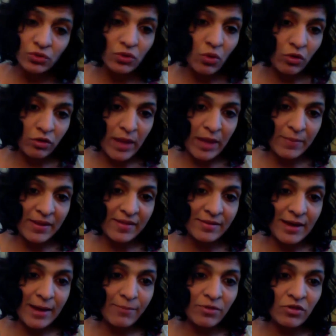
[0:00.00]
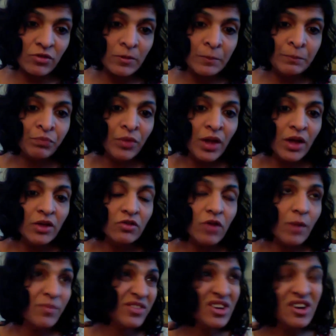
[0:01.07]
those baby steps. So
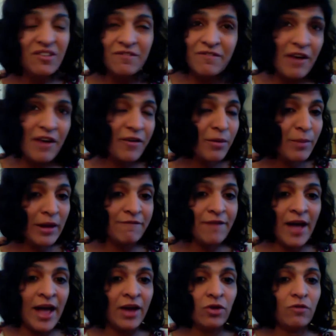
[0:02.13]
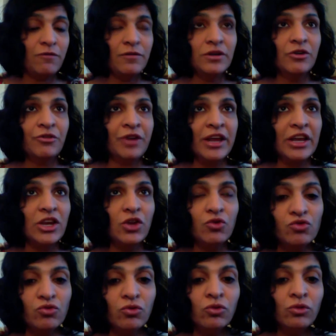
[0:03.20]
I'm still a very big fan of learning new
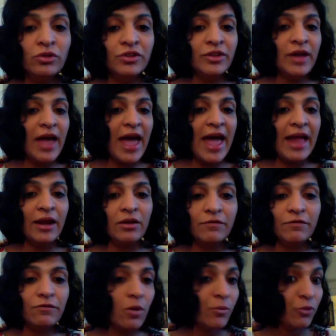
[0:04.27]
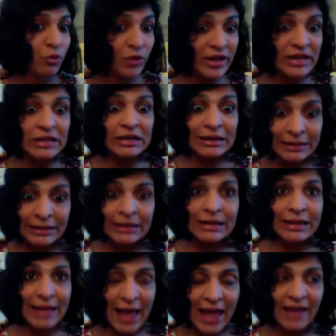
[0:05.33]
tools and from real
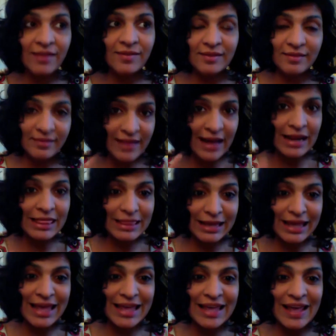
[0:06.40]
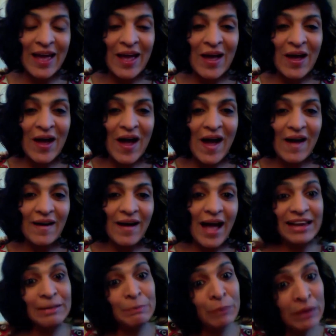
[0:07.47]
clinical cases, that's the key,
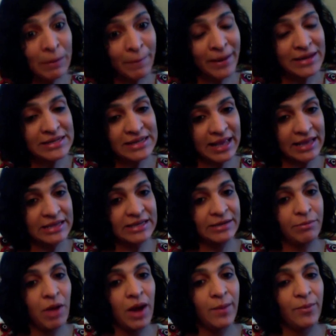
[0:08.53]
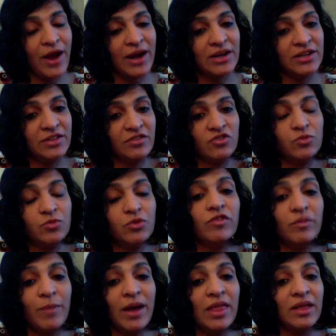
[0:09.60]
and implementing it in my practice to
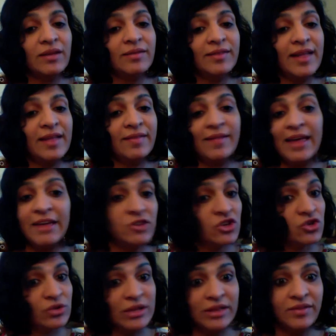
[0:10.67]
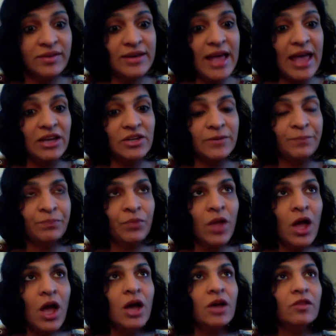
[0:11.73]
boost my success even to this date.
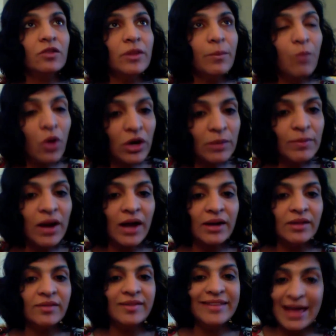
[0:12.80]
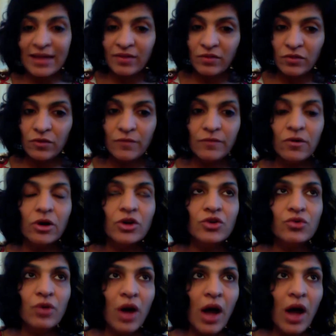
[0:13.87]
So the bottom line is, yes, you've got to